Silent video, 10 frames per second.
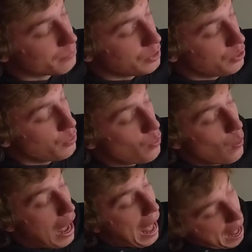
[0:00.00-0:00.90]

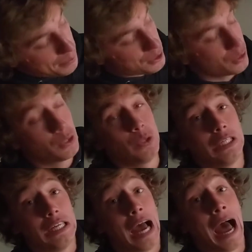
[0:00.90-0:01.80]
You
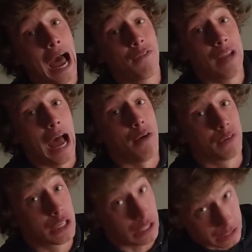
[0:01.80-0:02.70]
absolutely have to
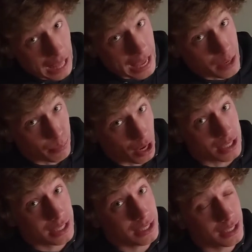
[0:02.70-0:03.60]
have clay
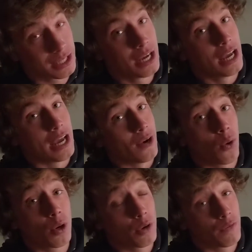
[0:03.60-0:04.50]
present in
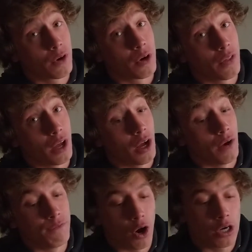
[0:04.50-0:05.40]
order for
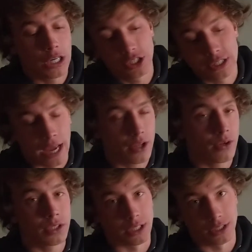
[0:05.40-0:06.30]
the varnish
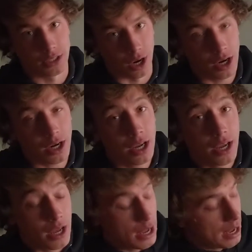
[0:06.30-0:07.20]
cycle to start.
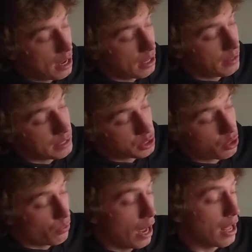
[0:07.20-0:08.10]
And this
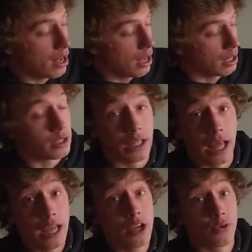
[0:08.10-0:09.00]

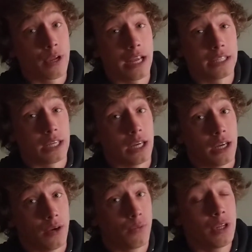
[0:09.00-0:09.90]
clay creates a
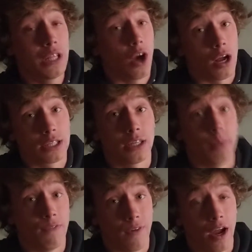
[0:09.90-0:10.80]
really awesome
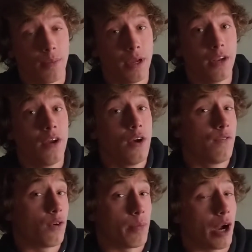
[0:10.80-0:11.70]
environment
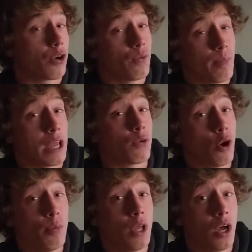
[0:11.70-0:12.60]
for
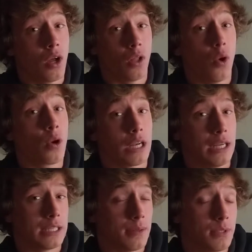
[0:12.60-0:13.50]
microbial
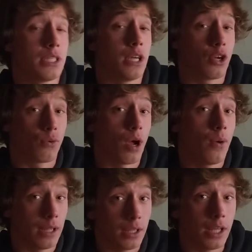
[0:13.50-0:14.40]
organisms to grow
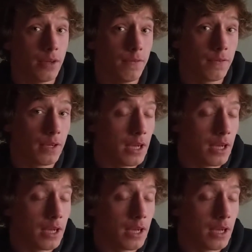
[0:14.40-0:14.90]
and live.